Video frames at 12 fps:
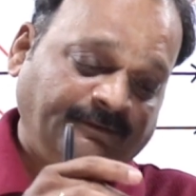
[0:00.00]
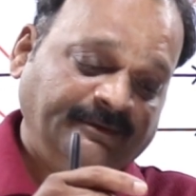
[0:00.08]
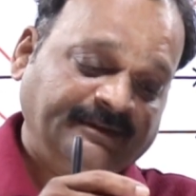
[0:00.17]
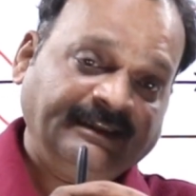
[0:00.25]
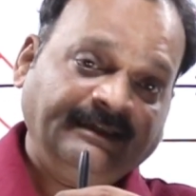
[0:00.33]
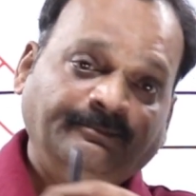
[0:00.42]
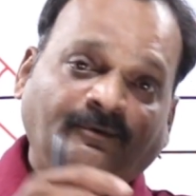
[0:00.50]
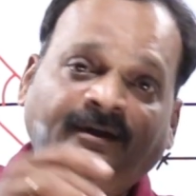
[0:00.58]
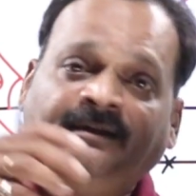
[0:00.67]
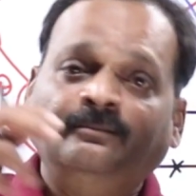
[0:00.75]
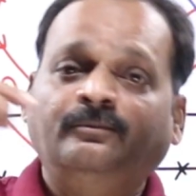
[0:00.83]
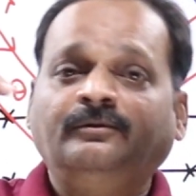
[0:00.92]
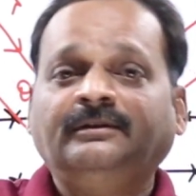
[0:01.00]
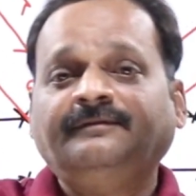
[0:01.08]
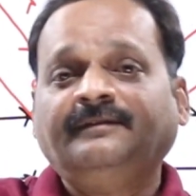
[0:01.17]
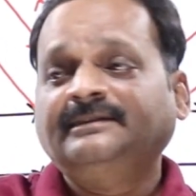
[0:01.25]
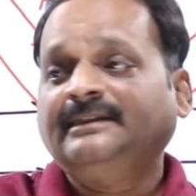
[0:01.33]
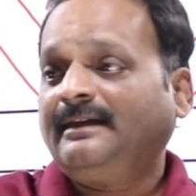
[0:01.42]
from the same point, both
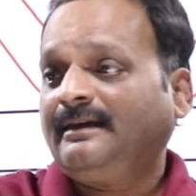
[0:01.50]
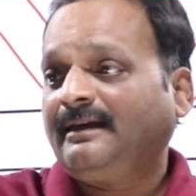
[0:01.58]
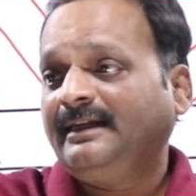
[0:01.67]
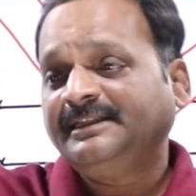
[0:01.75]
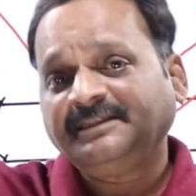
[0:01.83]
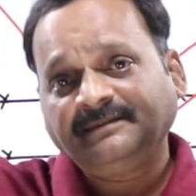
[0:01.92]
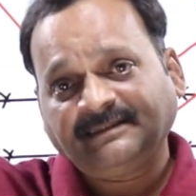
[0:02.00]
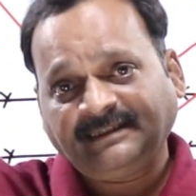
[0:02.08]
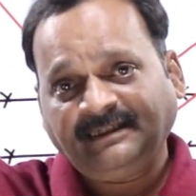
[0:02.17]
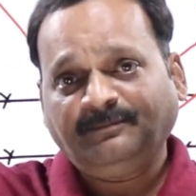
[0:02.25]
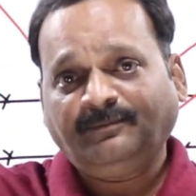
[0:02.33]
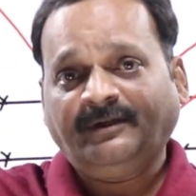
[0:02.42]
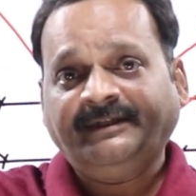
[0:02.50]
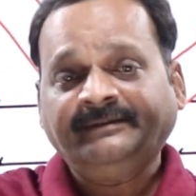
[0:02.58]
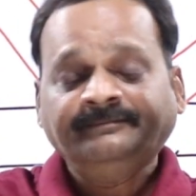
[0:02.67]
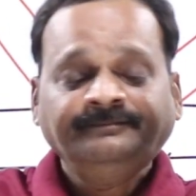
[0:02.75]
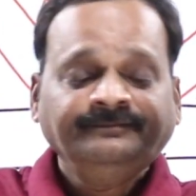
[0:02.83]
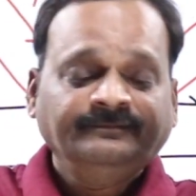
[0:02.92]
of us are reaching the same point,
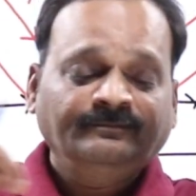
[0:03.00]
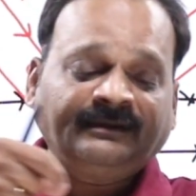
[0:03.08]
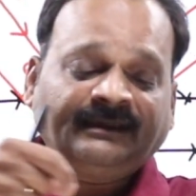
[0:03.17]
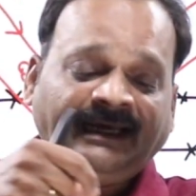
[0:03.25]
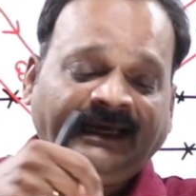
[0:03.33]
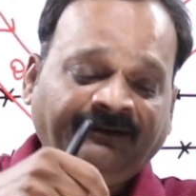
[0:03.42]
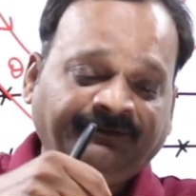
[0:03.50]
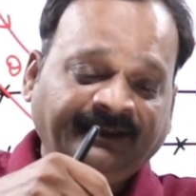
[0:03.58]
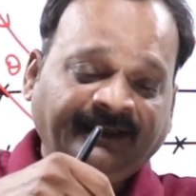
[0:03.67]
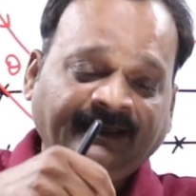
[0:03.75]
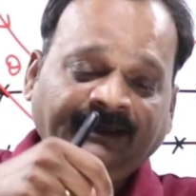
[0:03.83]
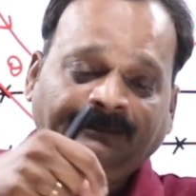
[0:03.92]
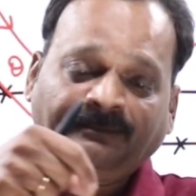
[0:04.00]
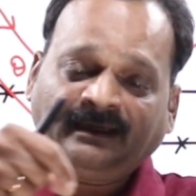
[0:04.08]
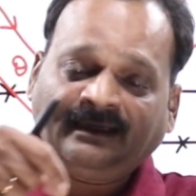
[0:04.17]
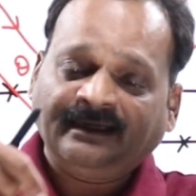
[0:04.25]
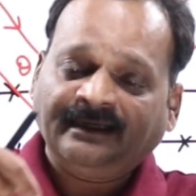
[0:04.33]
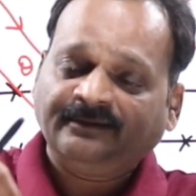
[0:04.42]
but I have taken a
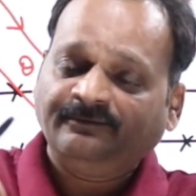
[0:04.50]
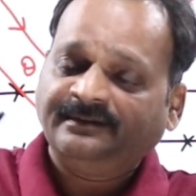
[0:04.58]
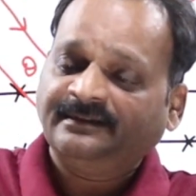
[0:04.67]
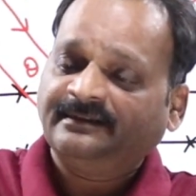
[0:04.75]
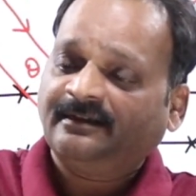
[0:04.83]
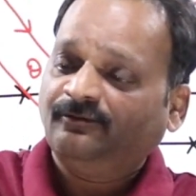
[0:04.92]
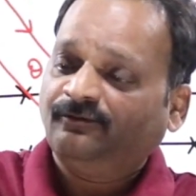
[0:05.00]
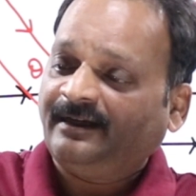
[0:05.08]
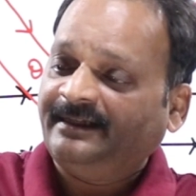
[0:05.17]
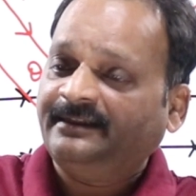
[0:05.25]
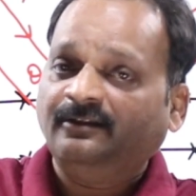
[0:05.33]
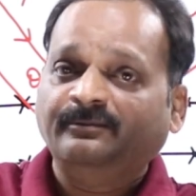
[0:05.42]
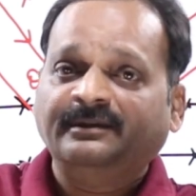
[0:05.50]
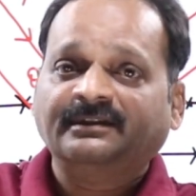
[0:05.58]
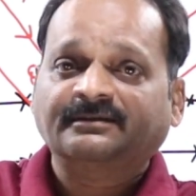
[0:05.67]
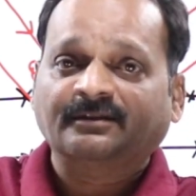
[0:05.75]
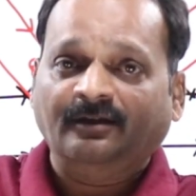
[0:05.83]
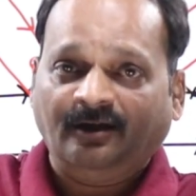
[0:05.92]
path which is around 5
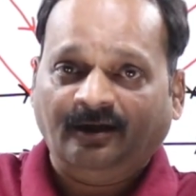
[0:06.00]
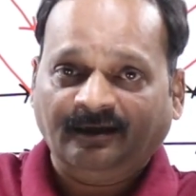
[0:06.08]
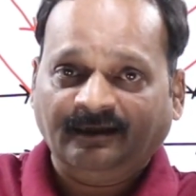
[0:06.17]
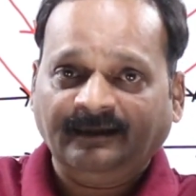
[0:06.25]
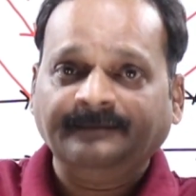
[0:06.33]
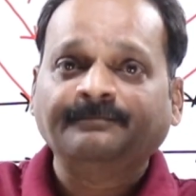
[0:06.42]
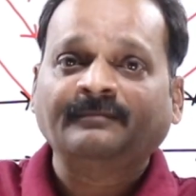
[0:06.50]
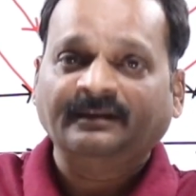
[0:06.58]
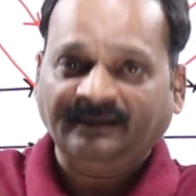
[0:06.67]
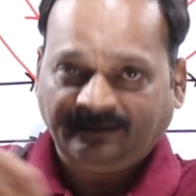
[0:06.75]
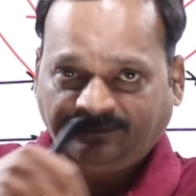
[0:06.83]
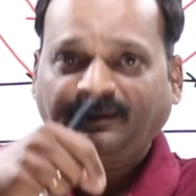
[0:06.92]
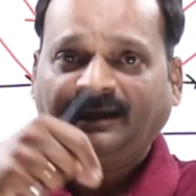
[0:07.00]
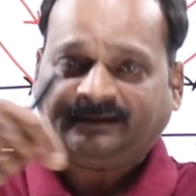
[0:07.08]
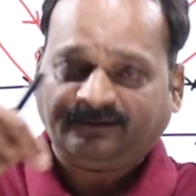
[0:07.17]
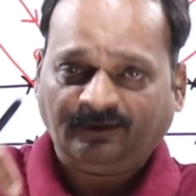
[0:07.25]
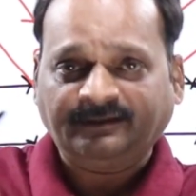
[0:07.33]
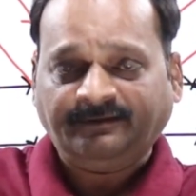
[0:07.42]
kilometers long, that
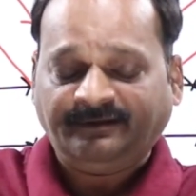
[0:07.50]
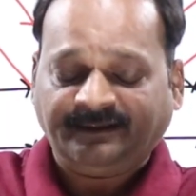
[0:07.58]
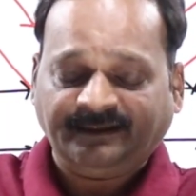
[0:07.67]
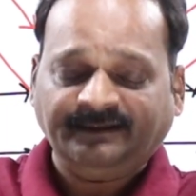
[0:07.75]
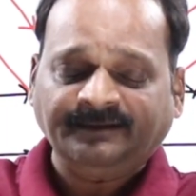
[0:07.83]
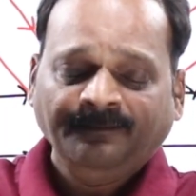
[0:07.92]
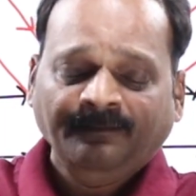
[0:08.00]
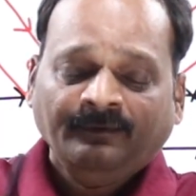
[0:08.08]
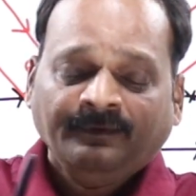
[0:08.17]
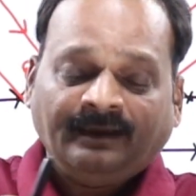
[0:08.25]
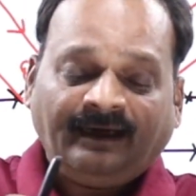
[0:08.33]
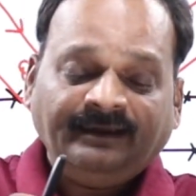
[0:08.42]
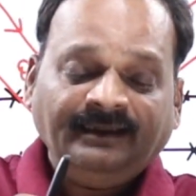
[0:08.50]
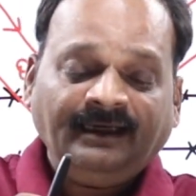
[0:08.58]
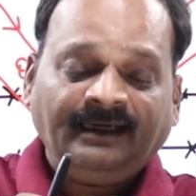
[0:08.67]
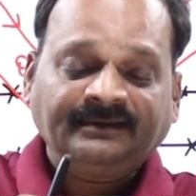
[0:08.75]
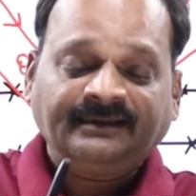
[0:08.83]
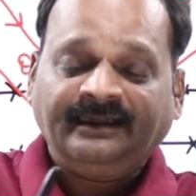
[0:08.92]
path, whatever it is, and he
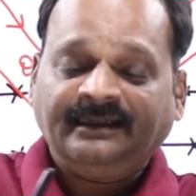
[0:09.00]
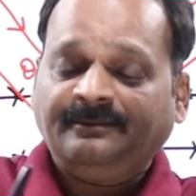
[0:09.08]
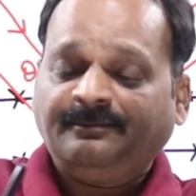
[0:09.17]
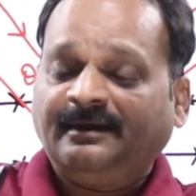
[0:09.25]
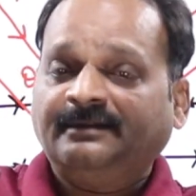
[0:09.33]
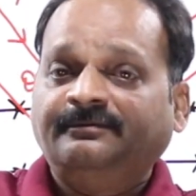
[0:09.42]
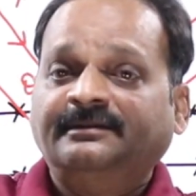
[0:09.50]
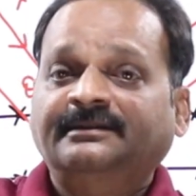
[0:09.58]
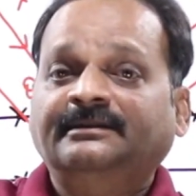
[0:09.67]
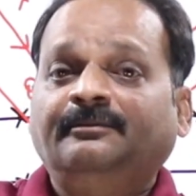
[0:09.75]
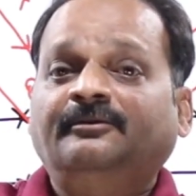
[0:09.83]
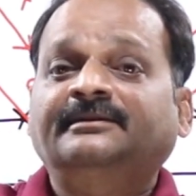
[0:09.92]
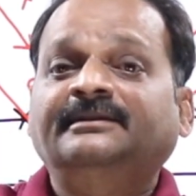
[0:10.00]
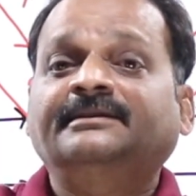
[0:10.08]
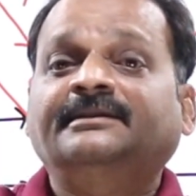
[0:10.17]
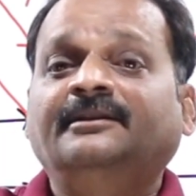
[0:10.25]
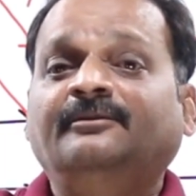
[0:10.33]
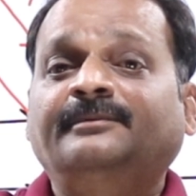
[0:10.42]
has taken a path which is about 6
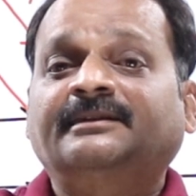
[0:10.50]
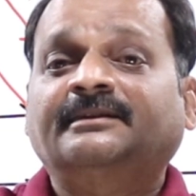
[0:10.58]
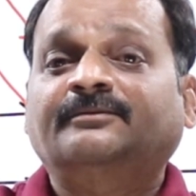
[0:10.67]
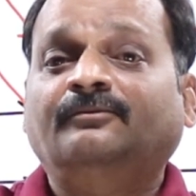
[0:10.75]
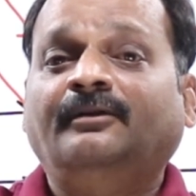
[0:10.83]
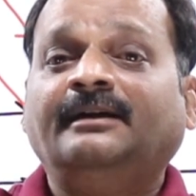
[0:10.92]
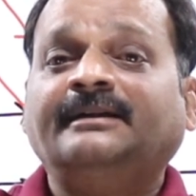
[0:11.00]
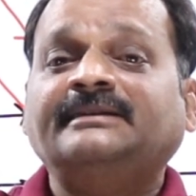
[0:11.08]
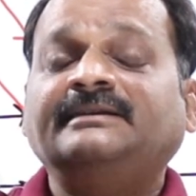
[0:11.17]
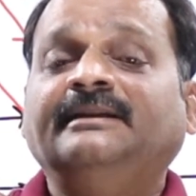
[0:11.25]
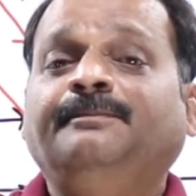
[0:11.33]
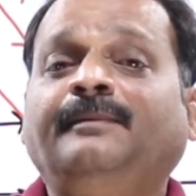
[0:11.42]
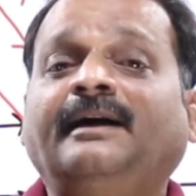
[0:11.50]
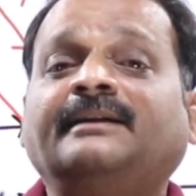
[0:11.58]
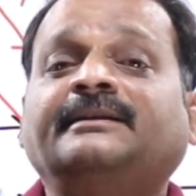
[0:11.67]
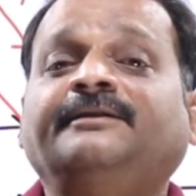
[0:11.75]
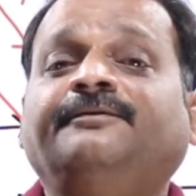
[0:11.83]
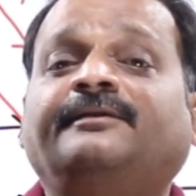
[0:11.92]
kilometers. What is the
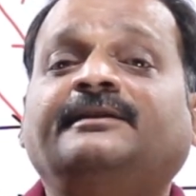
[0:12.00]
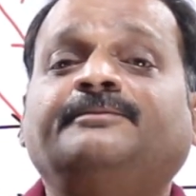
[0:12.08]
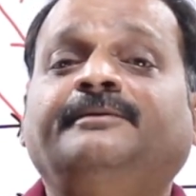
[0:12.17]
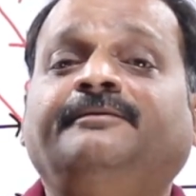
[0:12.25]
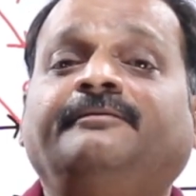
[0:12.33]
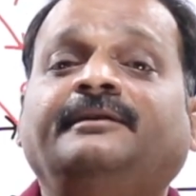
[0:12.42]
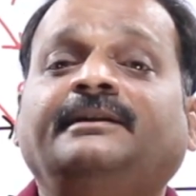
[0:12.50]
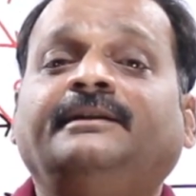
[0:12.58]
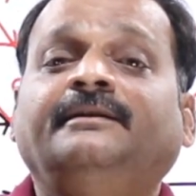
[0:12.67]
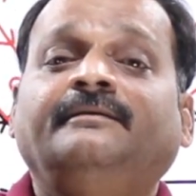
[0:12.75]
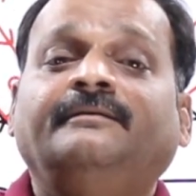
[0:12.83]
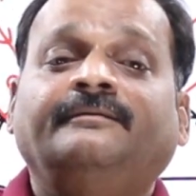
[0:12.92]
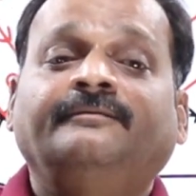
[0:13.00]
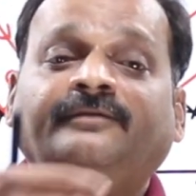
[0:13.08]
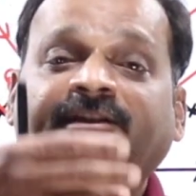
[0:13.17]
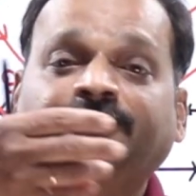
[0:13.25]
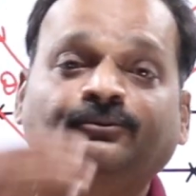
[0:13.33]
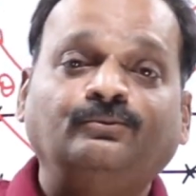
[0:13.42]
path difference between
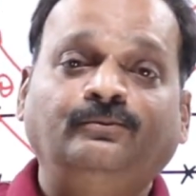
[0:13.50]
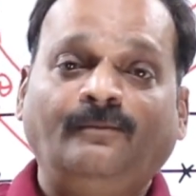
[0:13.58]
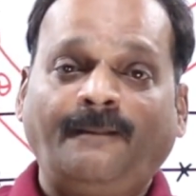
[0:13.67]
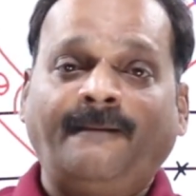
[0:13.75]
we two?